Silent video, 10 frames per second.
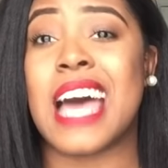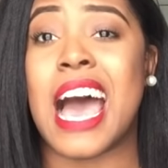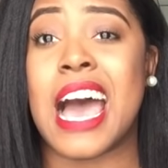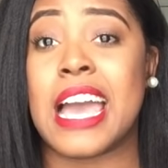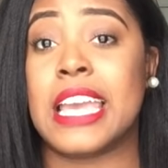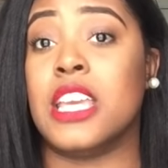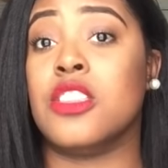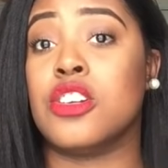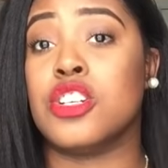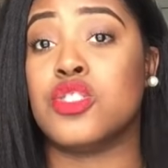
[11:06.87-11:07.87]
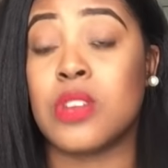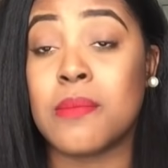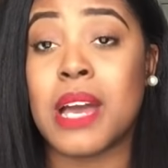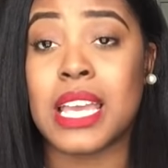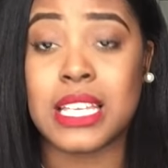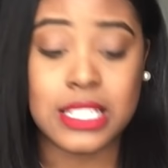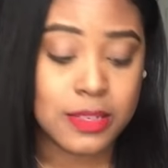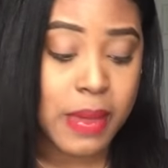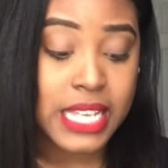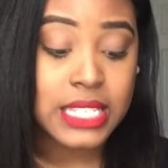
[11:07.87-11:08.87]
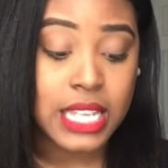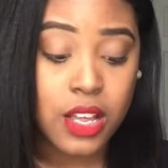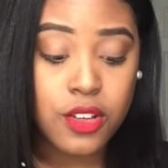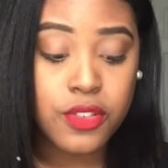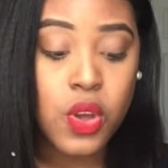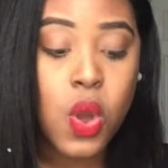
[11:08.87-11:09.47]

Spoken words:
I either trim my ends myself